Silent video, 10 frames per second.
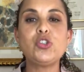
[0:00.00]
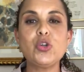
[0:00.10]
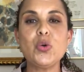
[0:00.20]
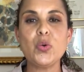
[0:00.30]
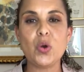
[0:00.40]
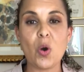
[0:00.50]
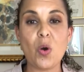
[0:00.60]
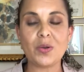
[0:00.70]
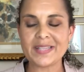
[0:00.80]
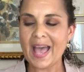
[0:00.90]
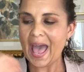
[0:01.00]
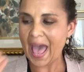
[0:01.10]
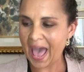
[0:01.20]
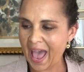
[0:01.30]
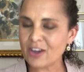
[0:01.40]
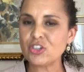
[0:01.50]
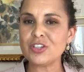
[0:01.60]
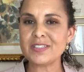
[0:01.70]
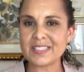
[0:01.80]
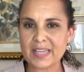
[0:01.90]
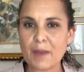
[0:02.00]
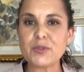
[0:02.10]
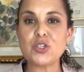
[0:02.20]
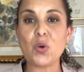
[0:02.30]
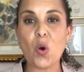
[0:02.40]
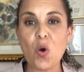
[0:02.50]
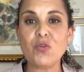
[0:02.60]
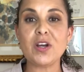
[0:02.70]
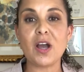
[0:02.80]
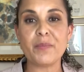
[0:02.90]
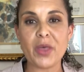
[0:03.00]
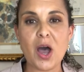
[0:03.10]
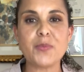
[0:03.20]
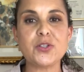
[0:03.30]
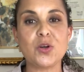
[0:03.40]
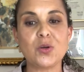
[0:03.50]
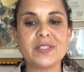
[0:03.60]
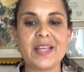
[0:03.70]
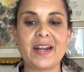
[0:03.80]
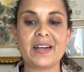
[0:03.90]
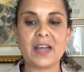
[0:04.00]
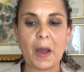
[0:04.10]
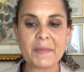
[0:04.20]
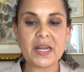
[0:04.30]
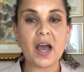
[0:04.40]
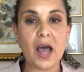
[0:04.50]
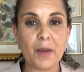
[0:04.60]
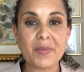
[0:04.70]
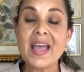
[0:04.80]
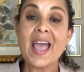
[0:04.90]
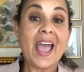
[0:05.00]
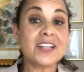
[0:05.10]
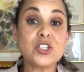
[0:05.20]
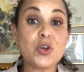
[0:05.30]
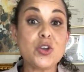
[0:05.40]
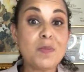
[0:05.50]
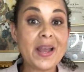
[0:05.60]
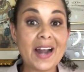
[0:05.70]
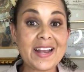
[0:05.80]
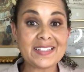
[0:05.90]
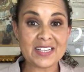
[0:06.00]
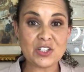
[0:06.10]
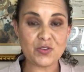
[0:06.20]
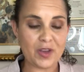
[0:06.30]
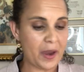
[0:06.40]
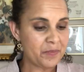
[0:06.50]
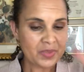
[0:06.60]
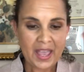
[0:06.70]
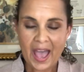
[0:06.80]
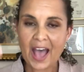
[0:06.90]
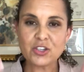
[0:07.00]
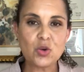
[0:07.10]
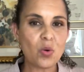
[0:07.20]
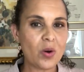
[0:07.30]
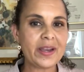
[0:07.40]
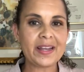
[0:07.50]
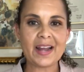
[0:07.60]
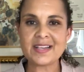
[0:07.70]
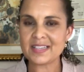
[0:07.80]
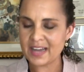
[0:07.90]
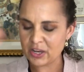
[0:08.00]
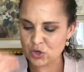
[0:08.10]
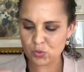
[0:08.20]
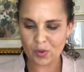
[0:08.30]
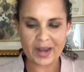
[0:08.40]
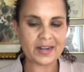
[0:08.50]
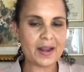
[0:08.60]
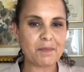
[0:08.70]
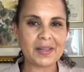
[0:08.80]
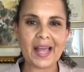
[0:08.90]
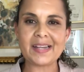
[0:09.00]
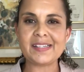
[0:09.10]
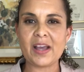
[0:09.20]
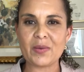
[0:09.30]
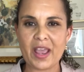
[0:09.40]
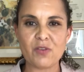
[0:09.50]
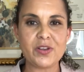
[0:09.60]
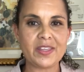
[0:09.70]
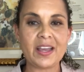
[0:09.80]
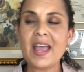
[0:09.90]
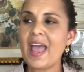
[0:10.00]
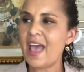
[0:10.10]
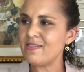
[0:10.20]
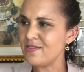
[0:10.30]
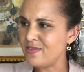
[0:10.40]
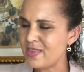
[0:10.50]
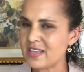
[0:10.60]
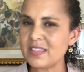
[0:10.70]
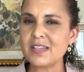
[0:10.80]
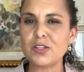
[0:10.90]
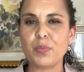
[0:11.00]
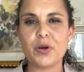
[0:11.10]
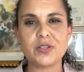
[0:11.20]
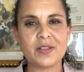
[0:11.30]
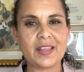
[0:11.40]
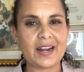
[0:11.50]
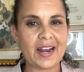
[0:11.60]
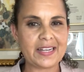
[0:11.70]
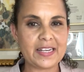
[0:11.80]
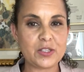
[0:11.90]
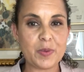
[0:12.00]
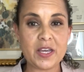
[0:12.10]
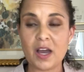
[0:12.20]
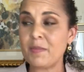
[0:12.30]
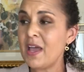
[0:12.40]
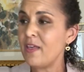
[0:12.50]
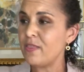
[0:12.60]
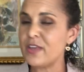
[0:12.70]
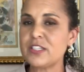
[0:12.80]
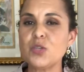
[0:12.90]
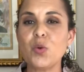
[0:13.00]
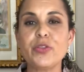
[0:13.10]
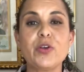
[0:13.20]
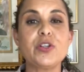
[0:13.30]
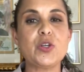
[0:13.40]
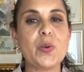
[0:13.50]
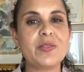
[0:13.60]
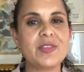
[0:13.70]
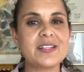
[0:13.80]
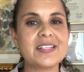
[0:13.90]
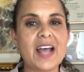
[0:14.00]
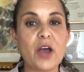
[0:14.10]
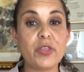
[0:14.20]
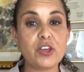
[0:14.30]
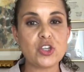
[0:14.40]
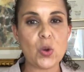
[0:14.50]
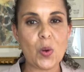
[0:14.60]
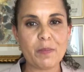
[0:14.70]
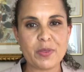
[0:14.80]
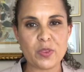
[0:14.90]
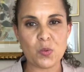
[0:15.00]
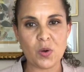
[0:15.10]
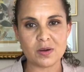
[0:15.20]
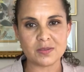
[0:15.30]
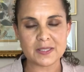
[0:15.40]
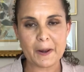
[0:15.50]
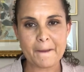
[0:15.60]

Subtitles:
do goals. Action steps to overcome the obstacles that are coming up. And so you might identify as you're organizing and you're writing and planning down everything, and this is the person that I need to become. This is what they're doing. This is how they show up in the world.